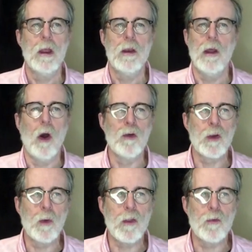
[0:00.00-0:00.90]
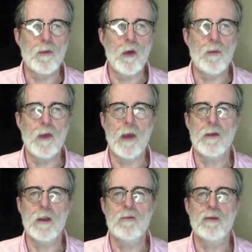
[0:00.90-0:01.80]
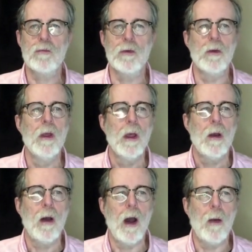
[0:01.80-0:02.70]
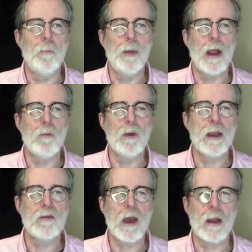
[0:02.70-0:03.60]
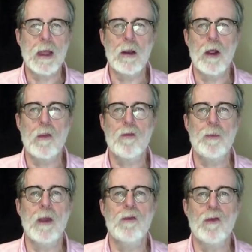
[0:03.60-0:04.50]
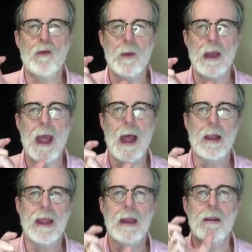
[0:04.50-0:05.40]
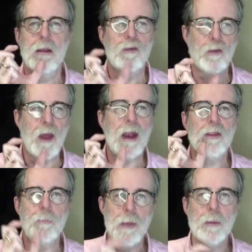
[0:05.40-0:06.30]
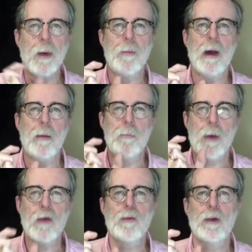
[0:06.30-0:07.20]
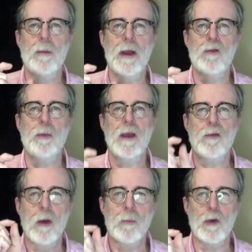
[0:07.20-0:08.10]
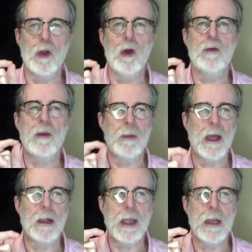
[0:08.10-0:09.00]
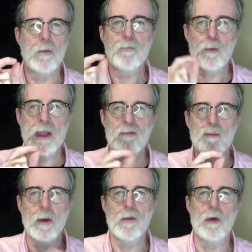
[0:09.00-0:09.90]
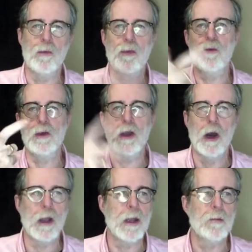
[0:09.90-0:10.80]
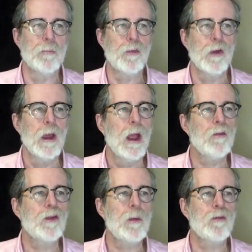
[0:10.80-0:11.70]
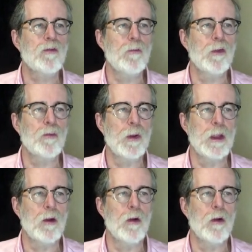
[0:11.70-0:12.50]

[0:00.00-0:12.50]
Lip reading: Only one of those nodes has any children, but we need to allocate a lot of space so we can allocate so that the minimum possible amount of space per node can be allocated for each one of those 30-odd items. And the same is true of this one here.